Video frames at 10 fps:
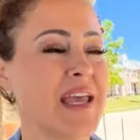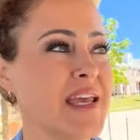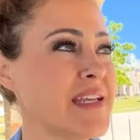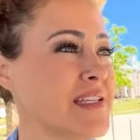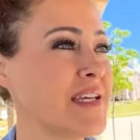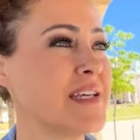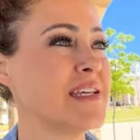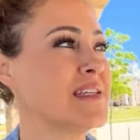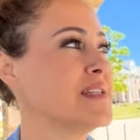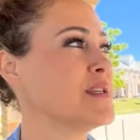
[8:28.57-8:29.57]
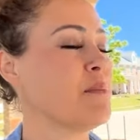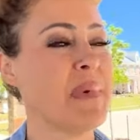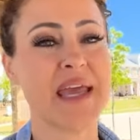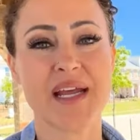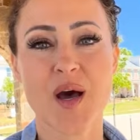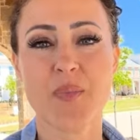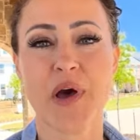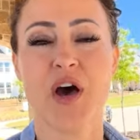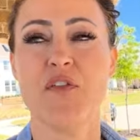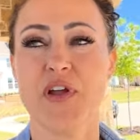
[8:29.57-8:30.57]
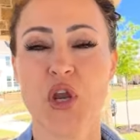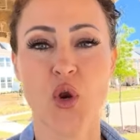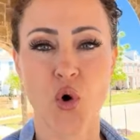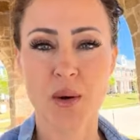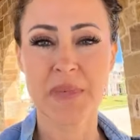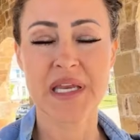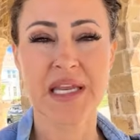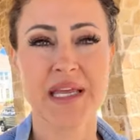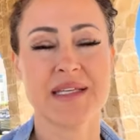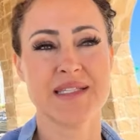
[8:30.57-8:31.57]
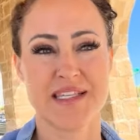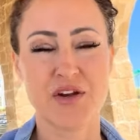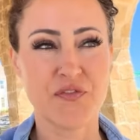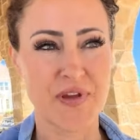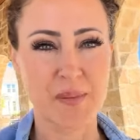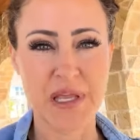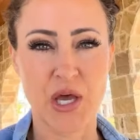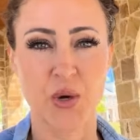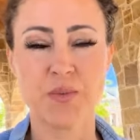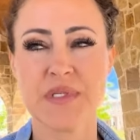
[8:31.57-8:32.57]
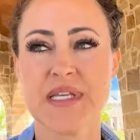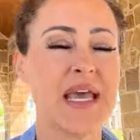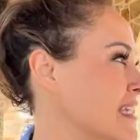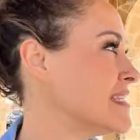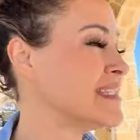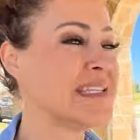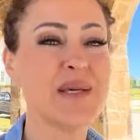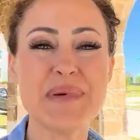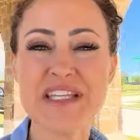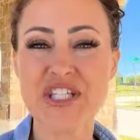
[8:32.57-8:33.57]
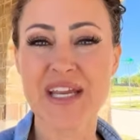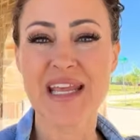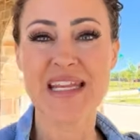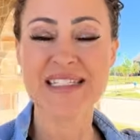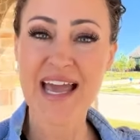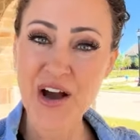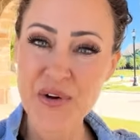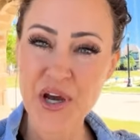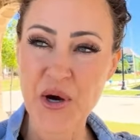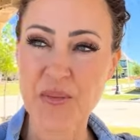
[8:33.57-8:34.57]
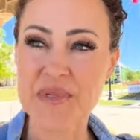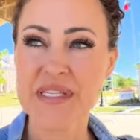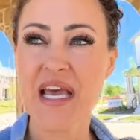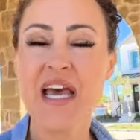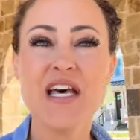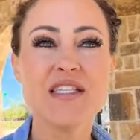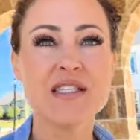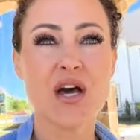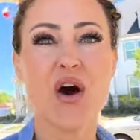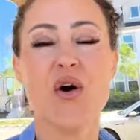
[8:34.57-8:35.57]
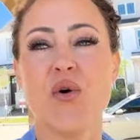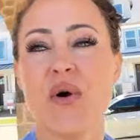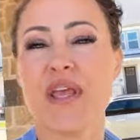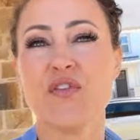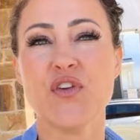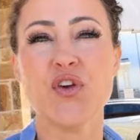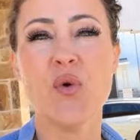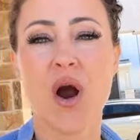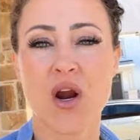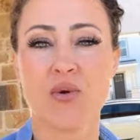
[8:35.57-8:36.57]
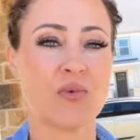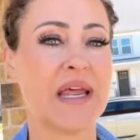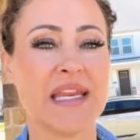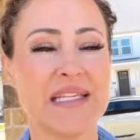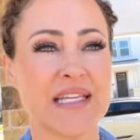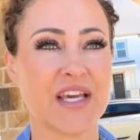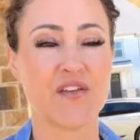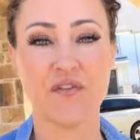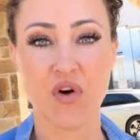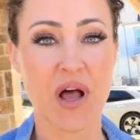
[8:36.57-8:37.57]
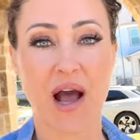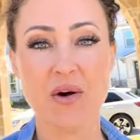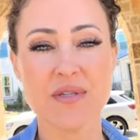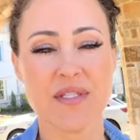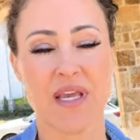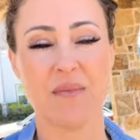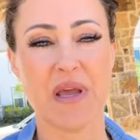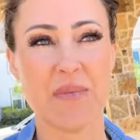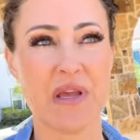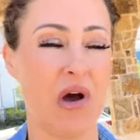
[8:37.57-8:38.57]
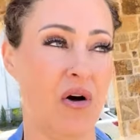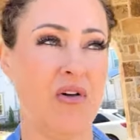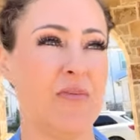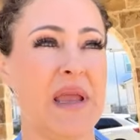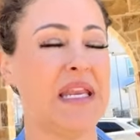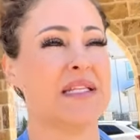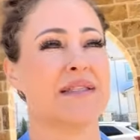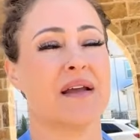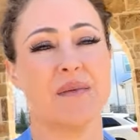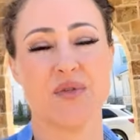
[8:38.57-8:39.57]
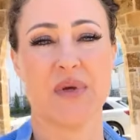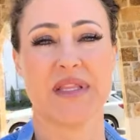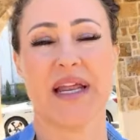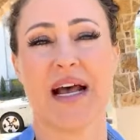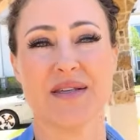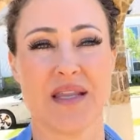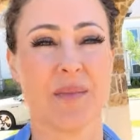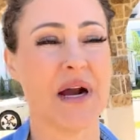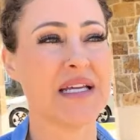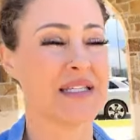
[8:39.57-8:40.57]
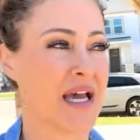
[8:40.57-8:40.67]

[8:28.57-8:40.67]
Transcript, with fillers: it is made up of Normandy single-family homes and C B Jenning townhomes. So if you aren't ready to get a full house and maybe all the maintenance that comes with that house and the price